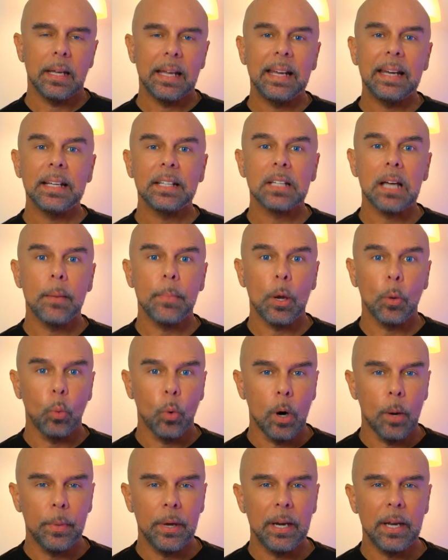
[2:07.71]
Anytime a
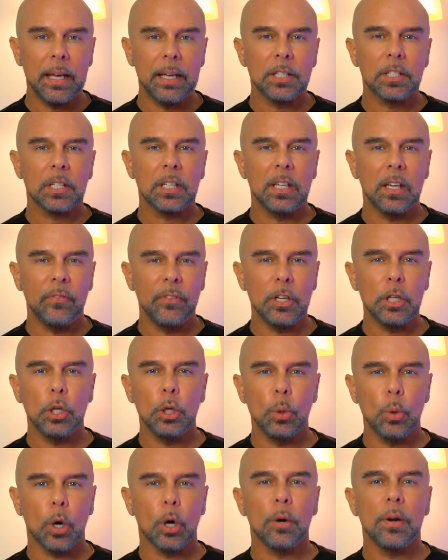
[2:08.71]
woman is giving
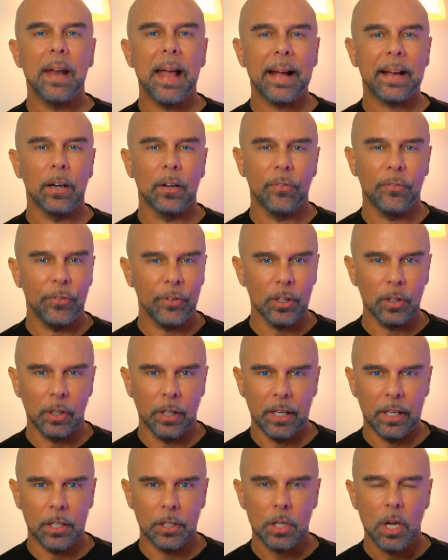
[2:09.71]
you her negative
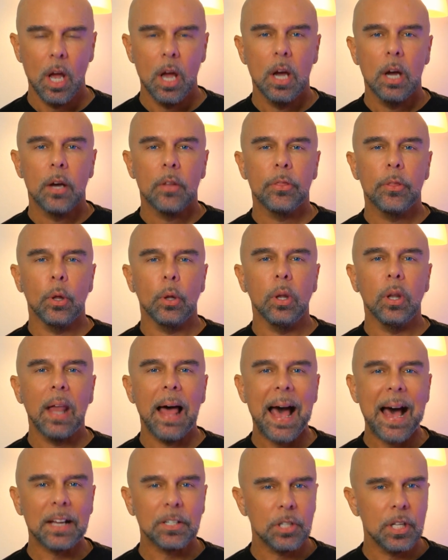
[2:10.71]
feelings, the
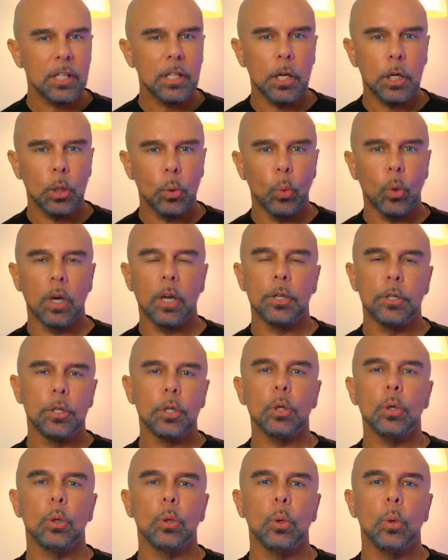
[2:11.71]
last thing that you want to
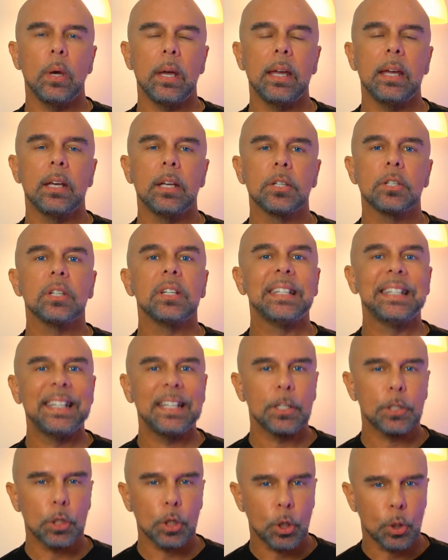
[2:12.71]
do is
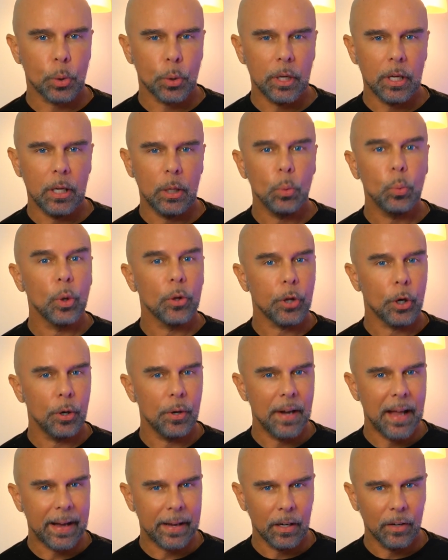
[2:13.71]
disagree with her
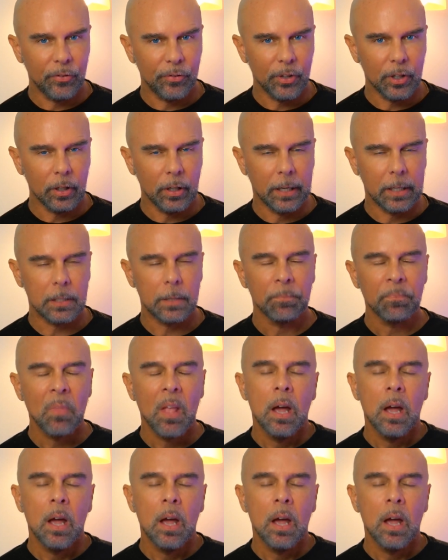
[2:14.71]
negative feelings.